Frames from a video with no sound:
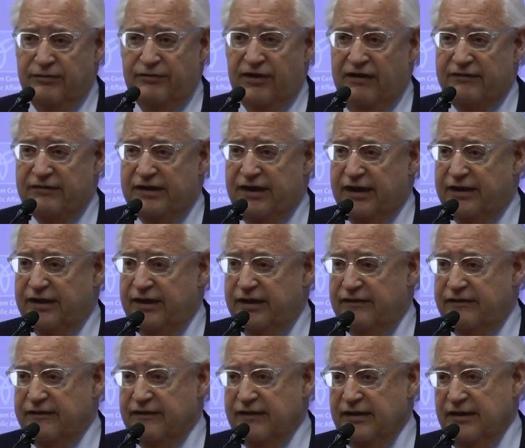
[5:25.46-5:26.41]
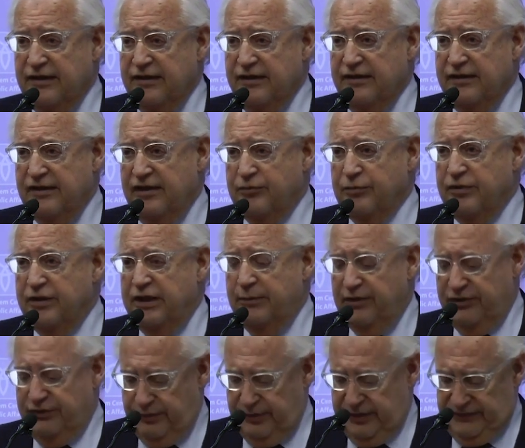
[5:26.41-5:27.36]
5 decades,
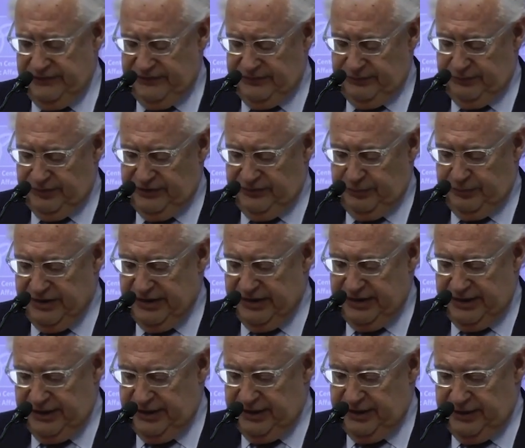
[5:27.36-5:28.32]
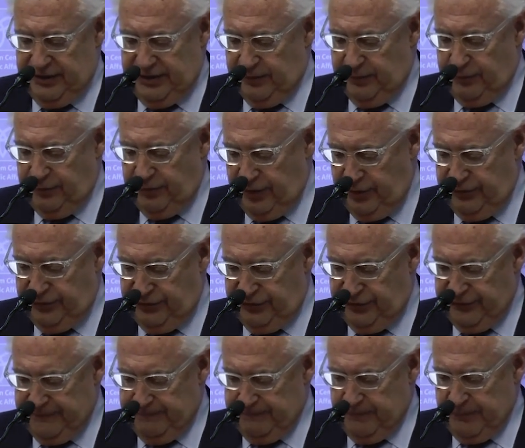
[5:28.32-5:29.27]
that's pretty much what's been the
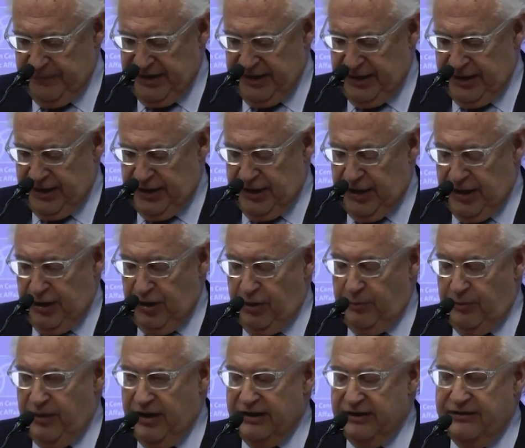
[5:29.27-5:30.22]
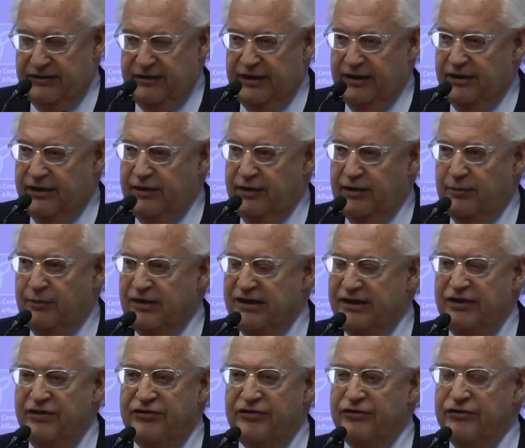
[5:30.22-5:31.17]
approach. But the
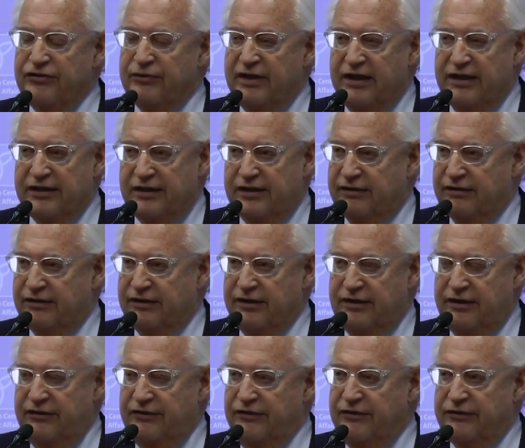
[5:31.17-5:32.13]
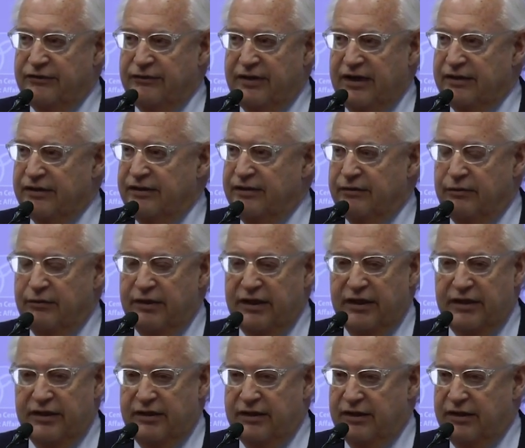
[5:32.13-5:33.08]
issues are out there. The issues are out
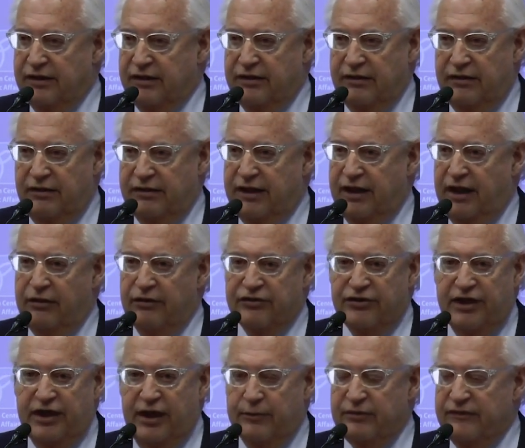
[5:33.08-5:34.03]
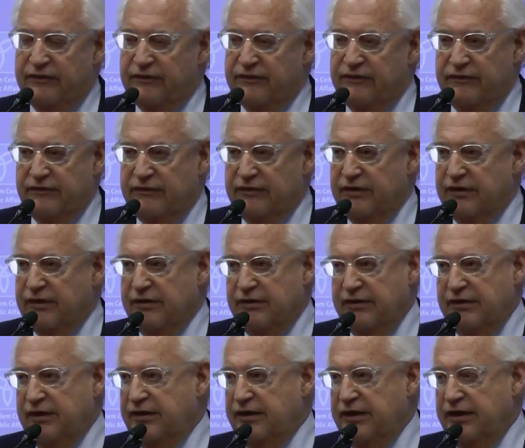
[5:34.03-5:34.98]
there with on college campuses
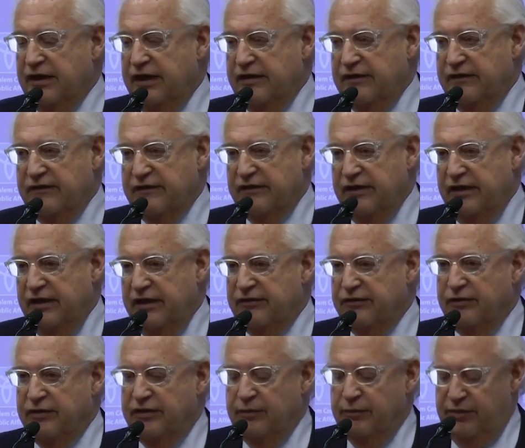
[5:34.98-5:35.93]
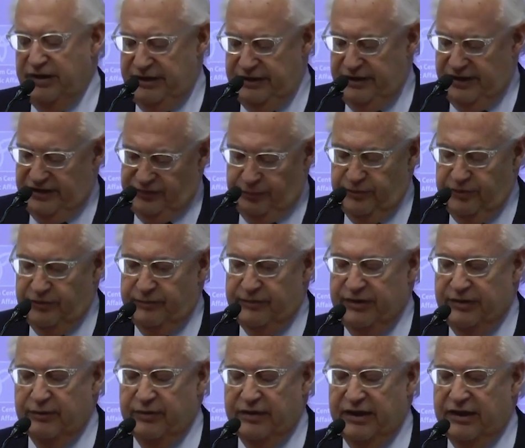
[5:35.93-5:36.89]
in the United States, with the BDS
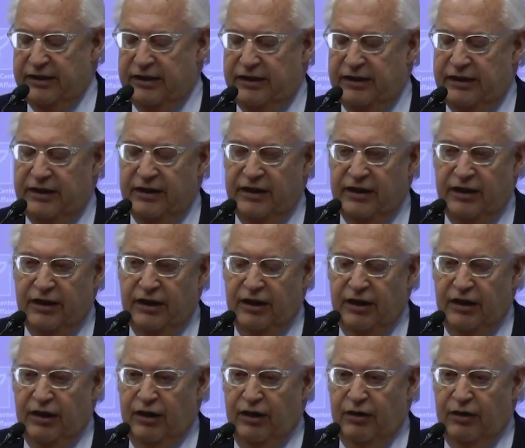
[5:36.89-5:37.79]
movement, with the